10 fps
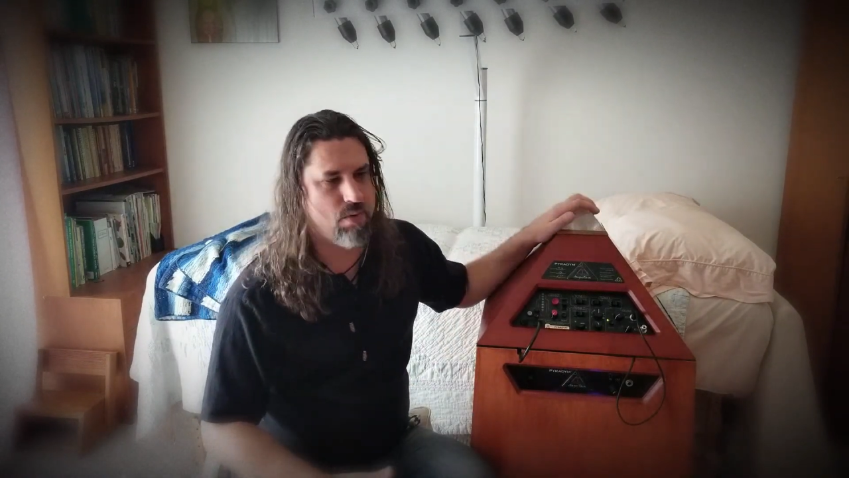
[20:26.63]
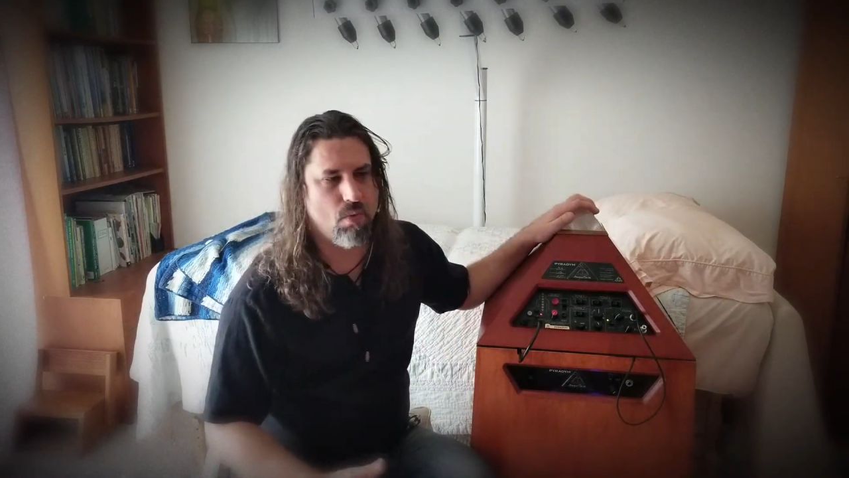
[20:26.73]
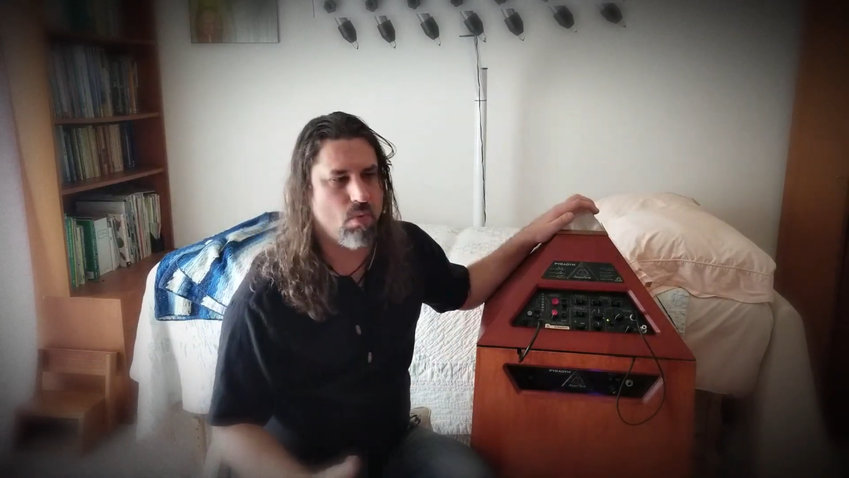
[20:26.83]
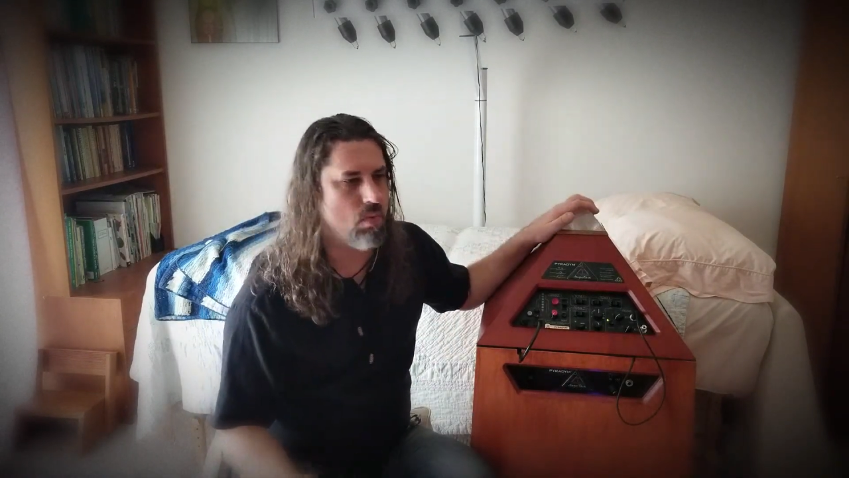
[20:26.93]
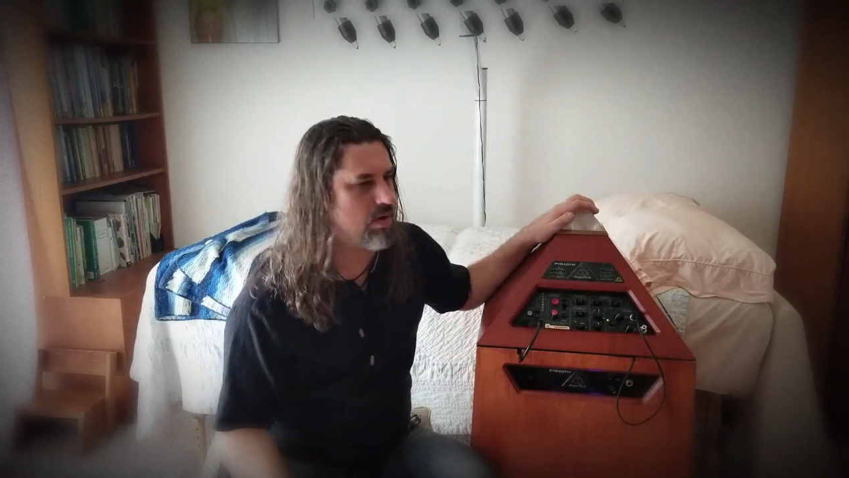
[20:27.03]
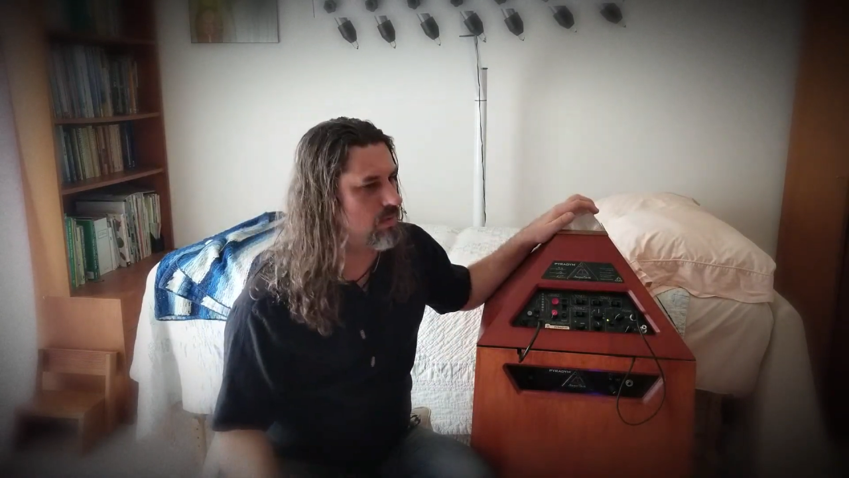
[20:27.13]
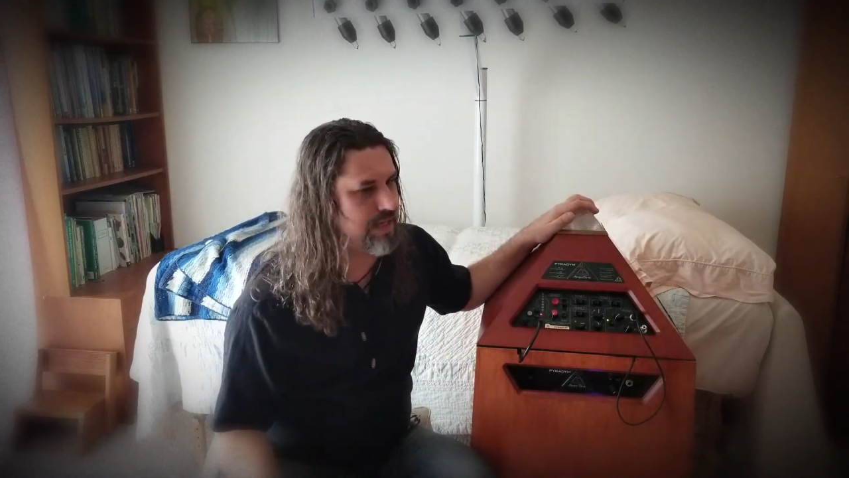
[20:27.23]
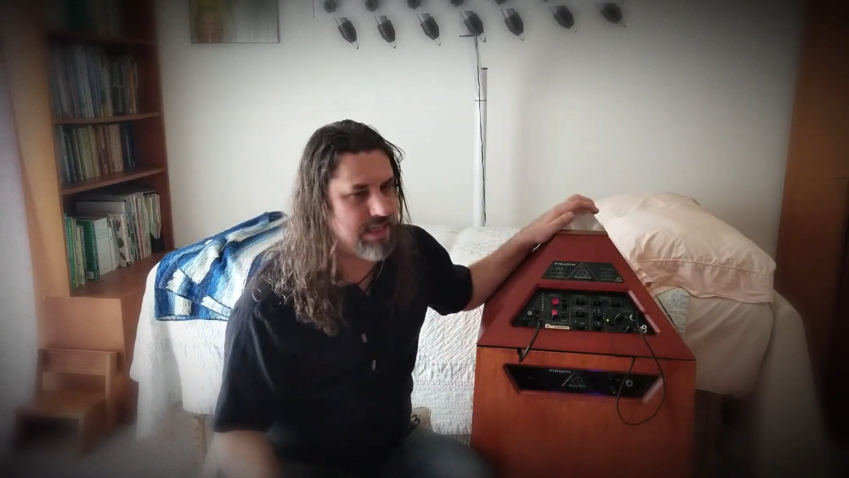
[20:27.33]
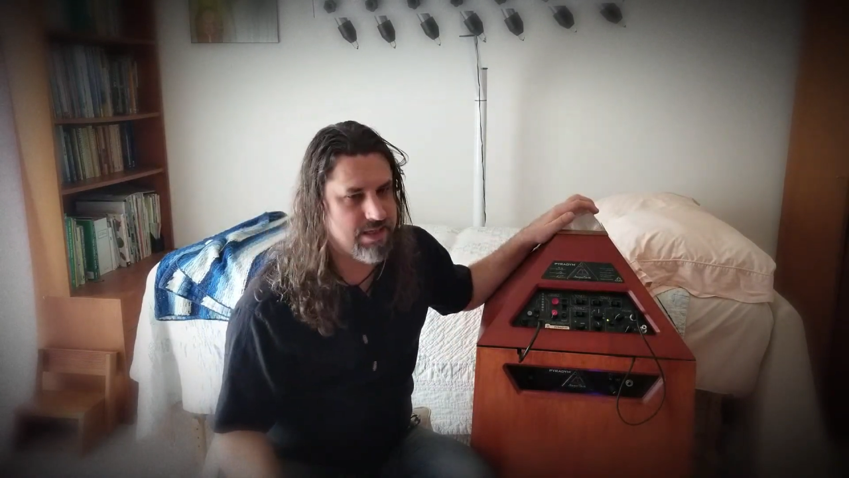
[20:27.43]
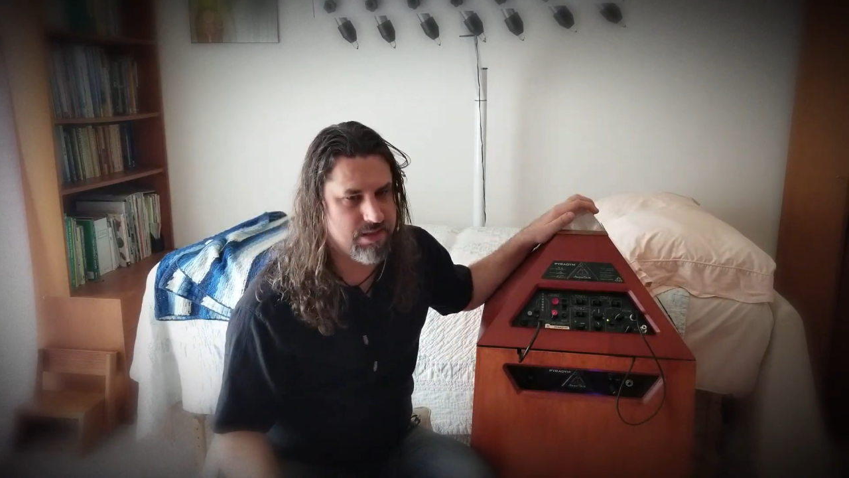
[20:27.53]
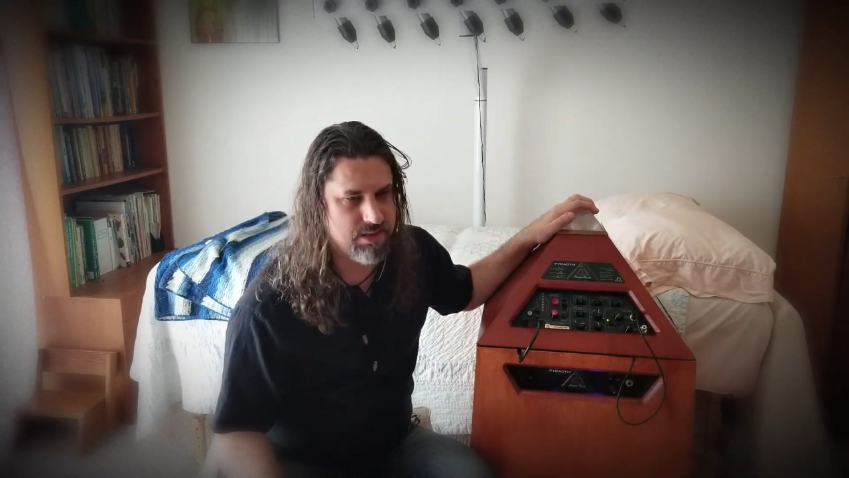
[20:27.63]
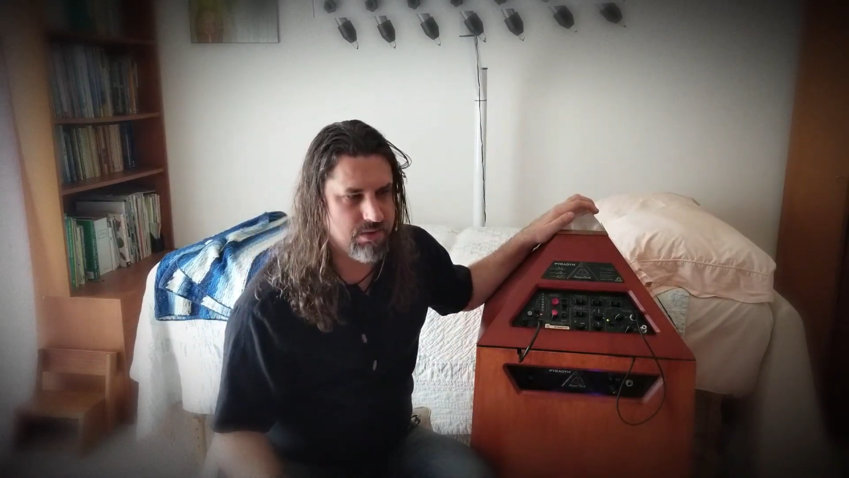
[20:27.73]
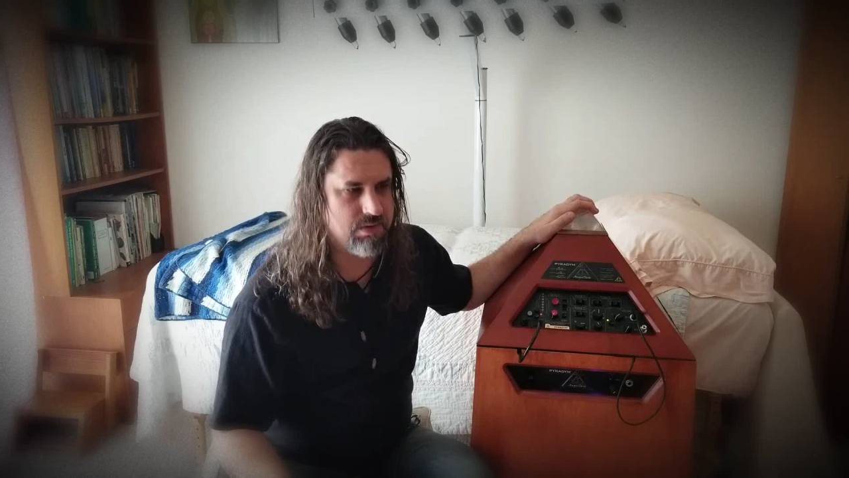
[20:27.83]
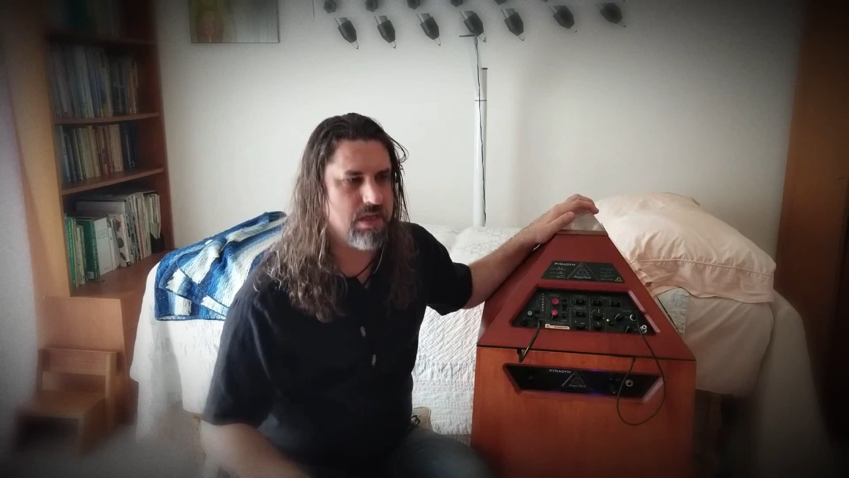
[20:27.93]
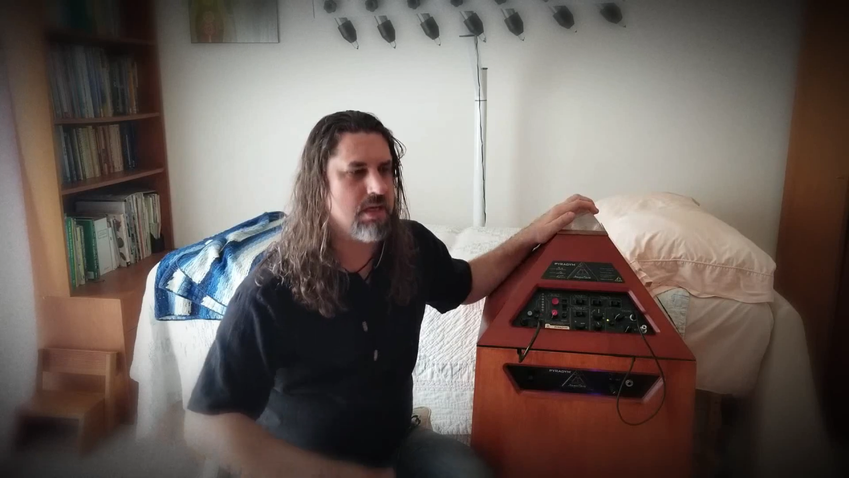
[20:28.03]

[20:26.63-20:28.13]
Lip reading: what do we need to do?